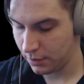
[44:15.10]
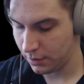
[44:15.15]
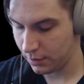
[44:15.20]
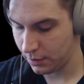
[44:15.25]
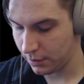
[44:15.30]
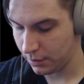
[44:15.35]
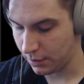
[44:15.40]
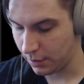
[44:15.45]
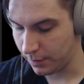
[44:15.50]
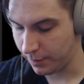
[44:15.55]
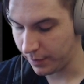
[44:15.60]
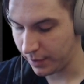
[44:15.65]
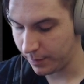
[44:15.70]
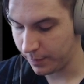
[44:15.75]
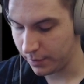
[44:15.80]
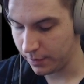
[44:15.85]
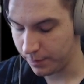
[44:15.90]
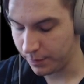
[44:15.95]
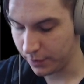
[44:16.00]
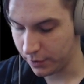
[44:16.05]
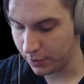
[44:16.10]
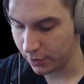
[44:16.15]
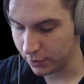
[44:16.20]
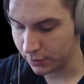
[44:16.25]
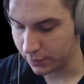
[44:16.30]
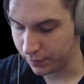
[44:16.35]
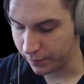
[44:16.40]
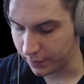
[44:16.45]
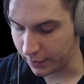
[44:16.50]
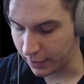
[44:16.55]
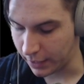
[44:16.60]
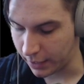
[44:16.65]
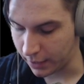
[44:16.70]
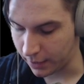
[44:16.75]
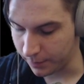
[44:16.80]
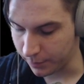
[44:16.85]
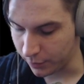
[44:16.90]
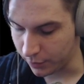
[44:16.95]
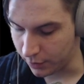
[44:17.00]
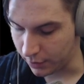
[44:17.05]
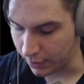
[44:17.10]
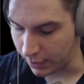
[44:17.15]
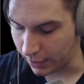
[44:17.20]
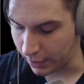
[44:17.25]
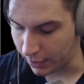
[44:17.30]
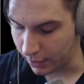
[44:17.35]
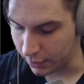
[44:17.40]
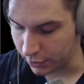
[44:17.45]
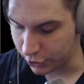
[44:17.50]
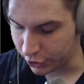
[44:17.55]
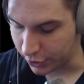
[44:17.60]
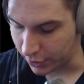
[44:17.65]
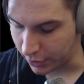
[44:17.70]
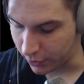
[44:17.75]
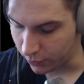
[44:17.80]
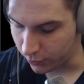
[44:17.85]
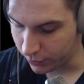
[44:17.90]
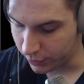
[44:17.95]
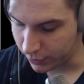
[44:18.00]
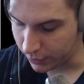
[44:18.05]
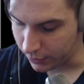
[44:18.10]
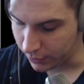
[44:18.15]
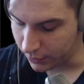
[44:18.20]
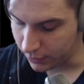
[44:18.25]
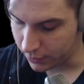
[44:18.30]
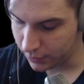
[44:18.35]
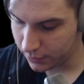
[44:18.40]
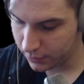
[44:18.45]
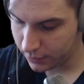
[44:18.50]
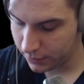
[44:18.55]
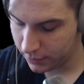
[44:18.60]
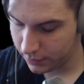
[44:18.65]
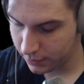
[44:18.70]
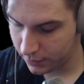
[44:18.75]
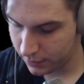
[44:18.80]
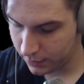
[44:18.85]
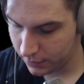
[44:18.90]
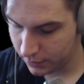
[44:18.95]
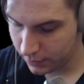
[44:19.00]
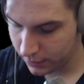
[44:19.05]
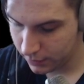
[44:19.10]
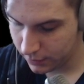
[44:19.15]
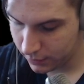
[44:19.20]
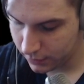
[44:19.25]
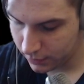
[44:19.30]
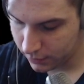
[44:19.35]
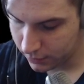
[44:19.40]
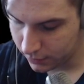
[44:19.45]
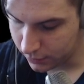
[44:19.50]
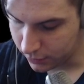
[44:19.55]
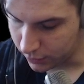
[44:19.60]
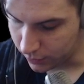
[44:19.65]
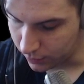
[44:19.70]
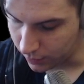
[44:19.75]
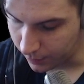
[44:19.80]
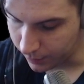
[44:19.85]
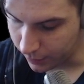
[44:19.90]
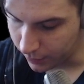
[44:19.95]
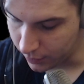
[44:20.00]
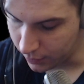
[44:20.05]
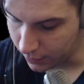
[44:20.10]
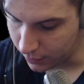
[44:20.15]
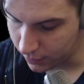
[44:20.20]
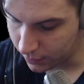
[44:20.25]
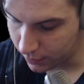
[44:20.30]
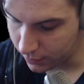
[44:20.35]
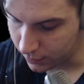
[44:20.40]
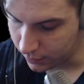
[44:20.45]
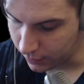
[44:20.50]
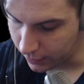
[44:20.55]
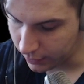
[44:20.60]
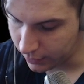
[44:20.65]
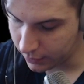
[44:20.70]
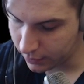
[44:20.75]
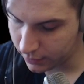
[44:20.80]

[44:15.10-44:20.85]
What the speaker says: And maybe because of that, I'm gonna add a shadow here. So I'm gonna like